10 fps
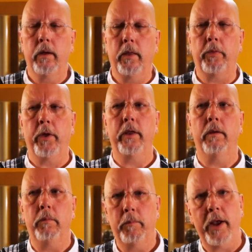The thing
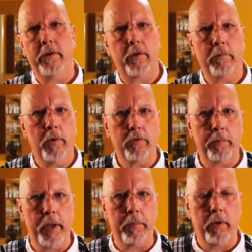that amazes most
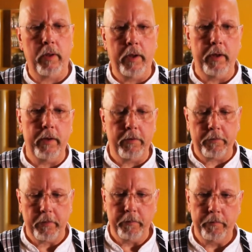people
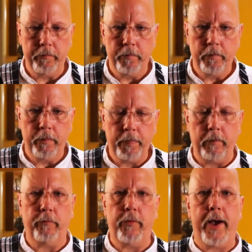is
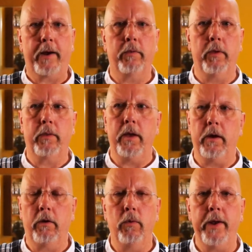the fact that the
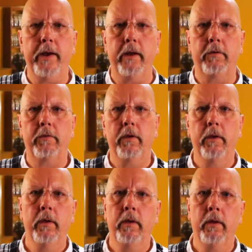ingredients
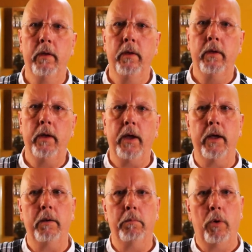
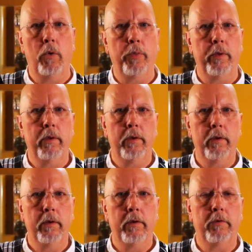in both
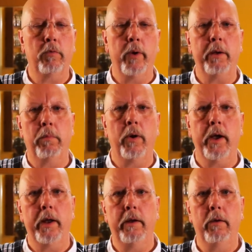sweet
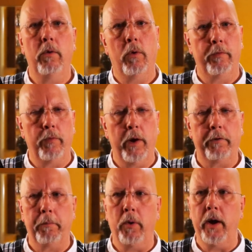bread or
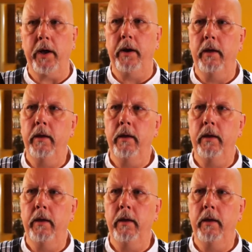fresh bread